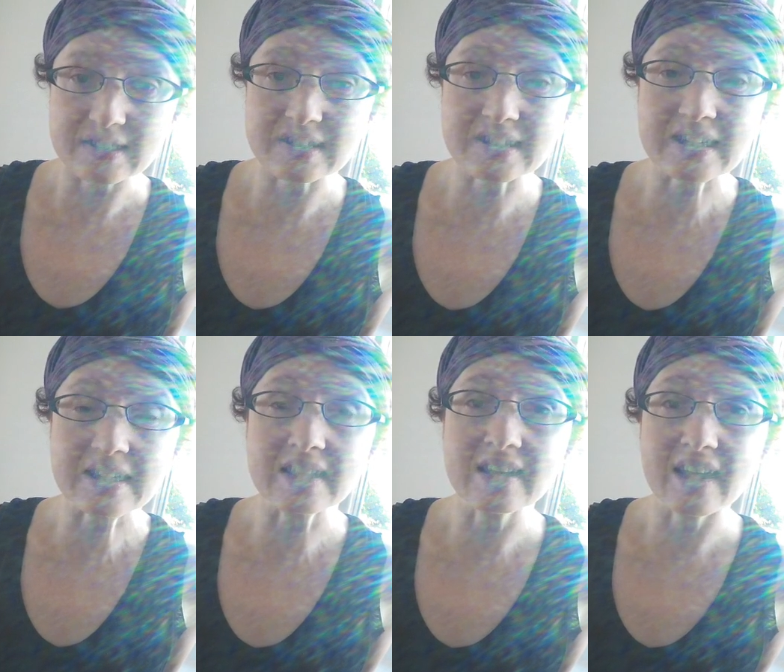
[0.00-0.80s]

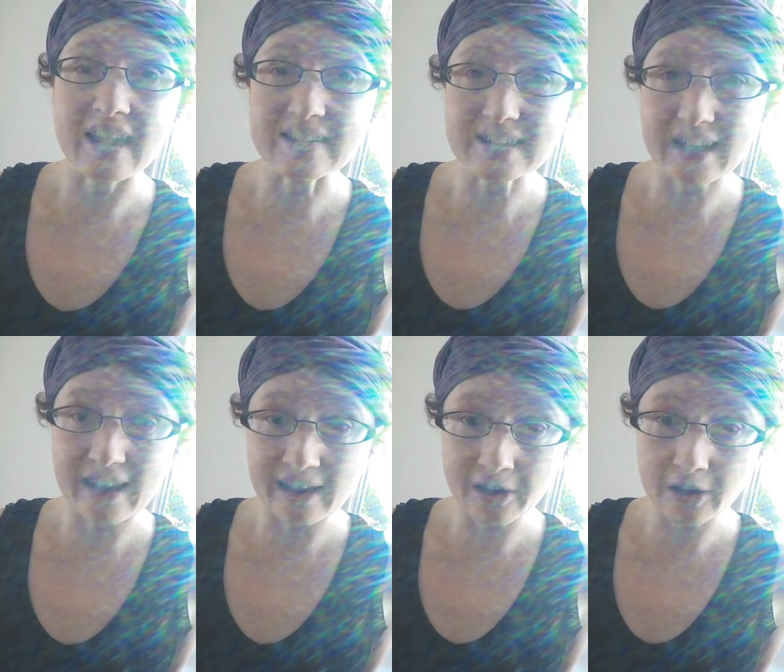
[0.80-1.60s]
skill, and
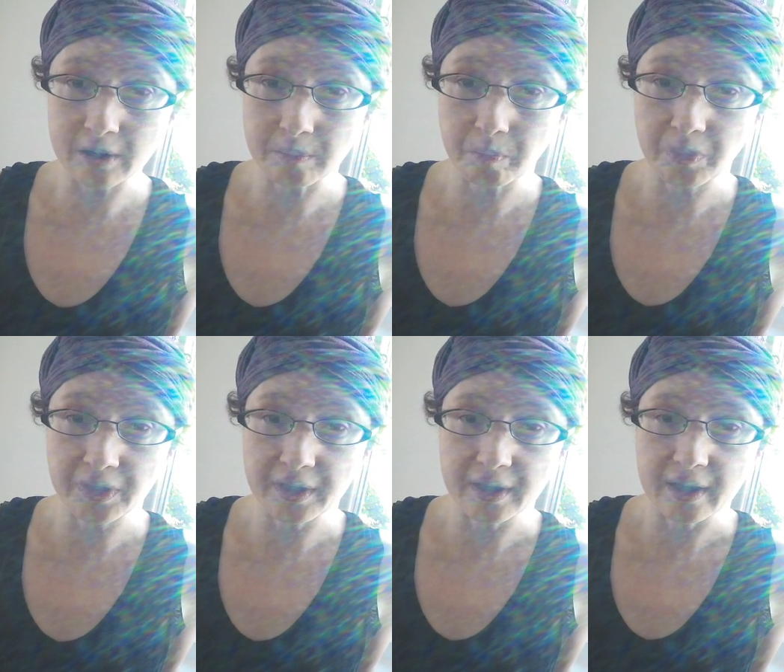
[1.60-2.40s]
care,
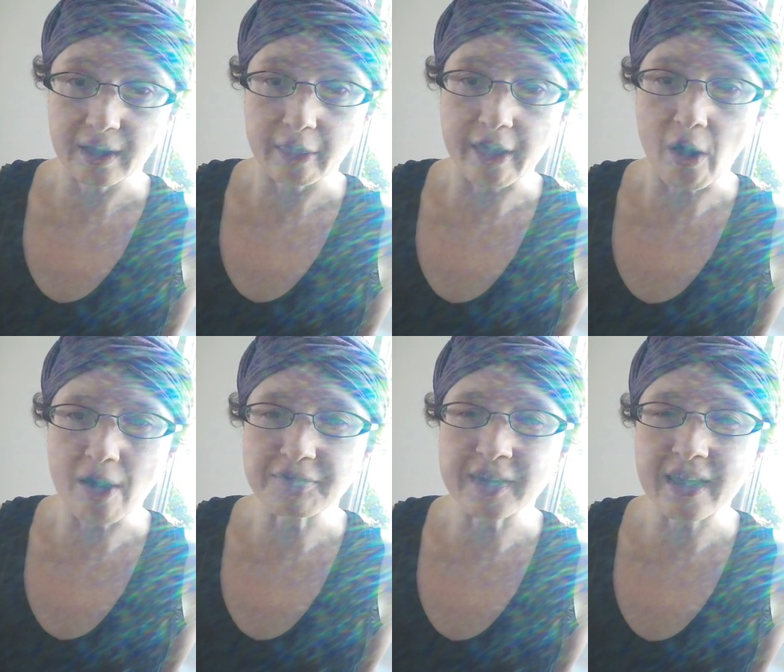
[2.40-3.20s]
they
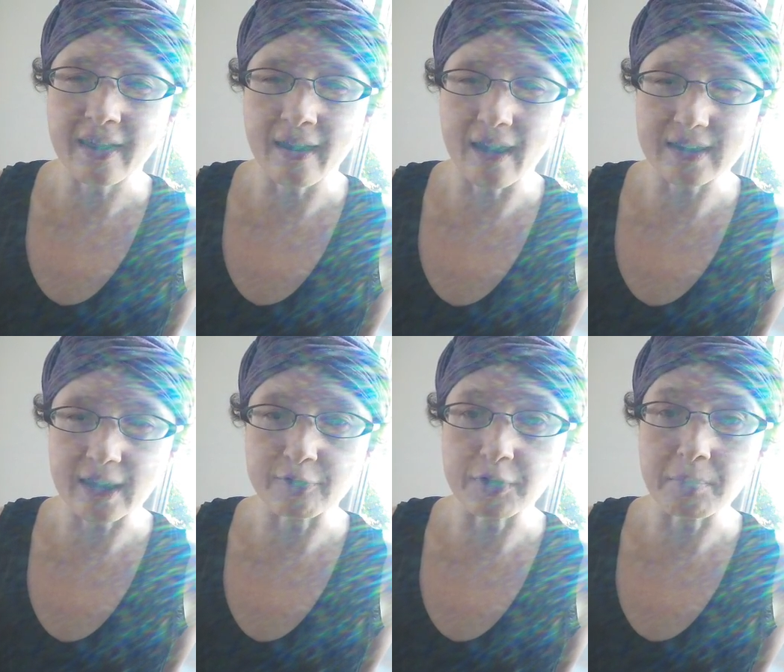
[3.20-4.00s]
often
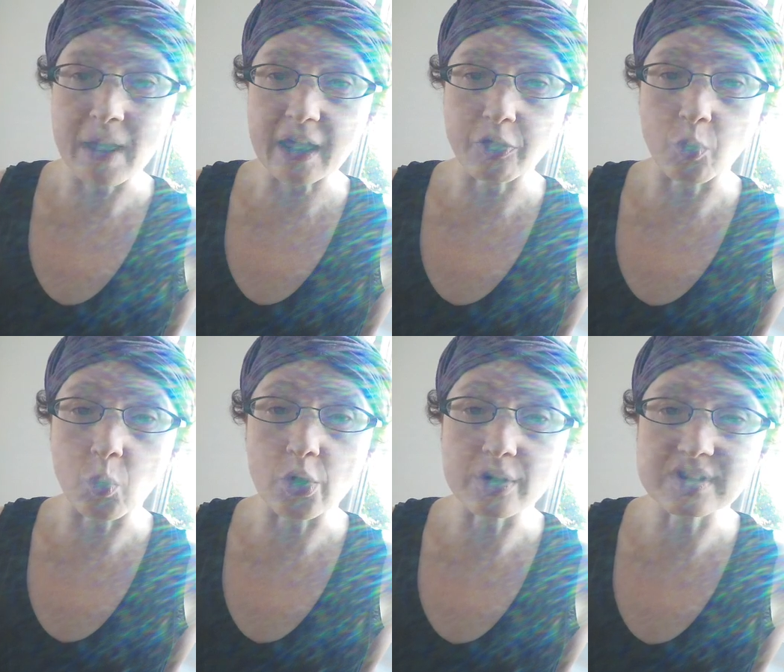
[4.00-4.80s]
cannot even make the
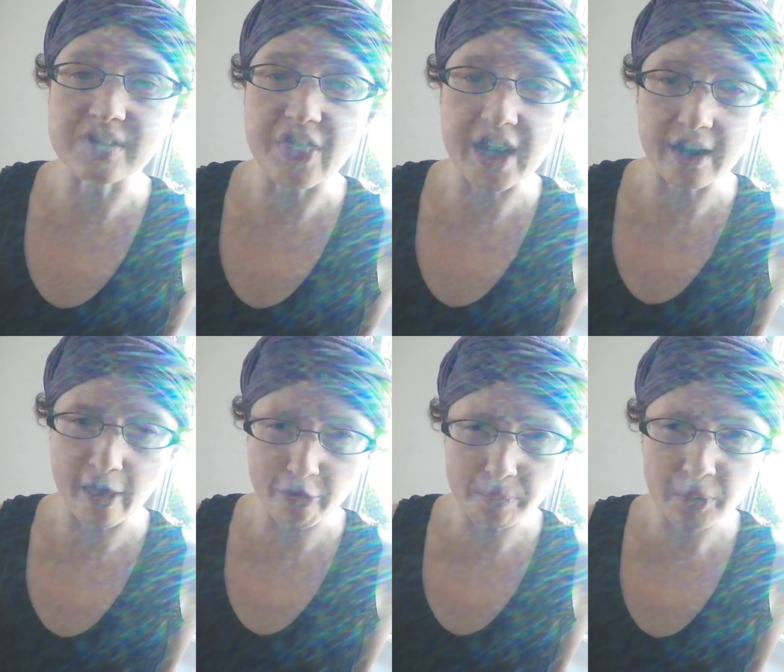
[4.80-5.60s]
words that
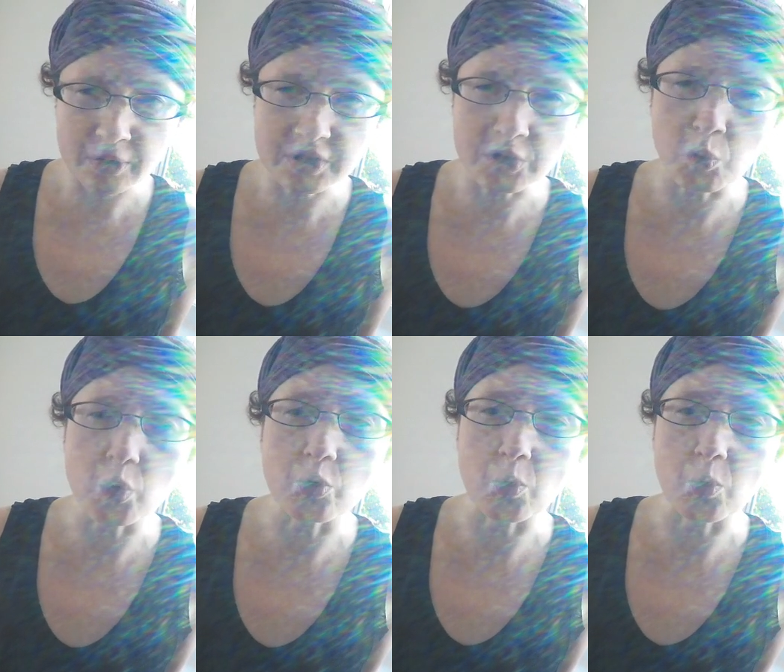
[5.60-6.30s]
another person would